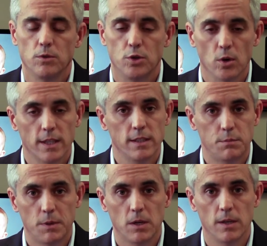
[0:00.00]
during this
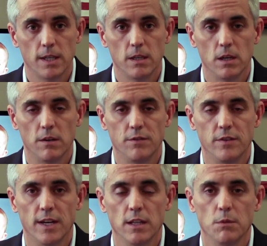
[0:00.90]
period of
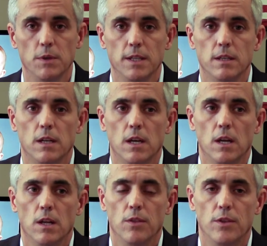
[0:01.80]
development,
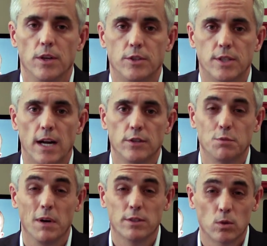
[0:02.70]
the child's
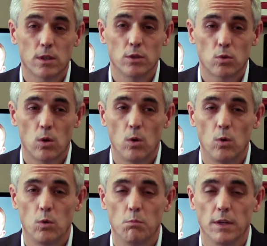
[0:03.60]
muscle
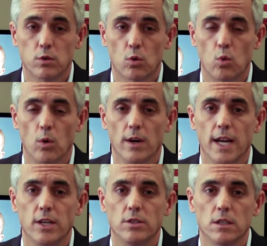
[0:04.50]
control, muscle
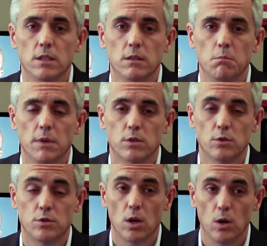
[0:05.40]
coordination,
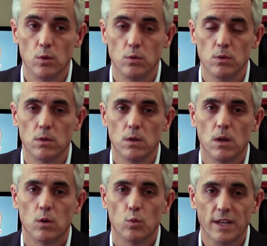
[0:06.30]
muscle tone,
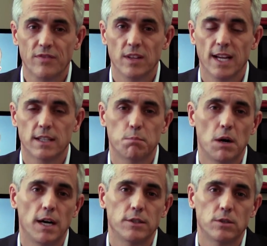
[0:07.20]
reflex,
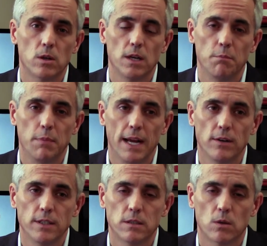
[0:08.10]
posture, and
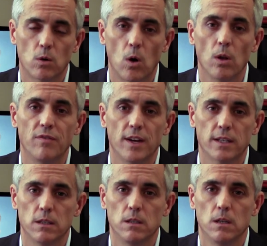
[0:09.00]
balance are all
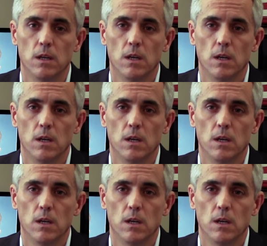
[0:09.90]
affected.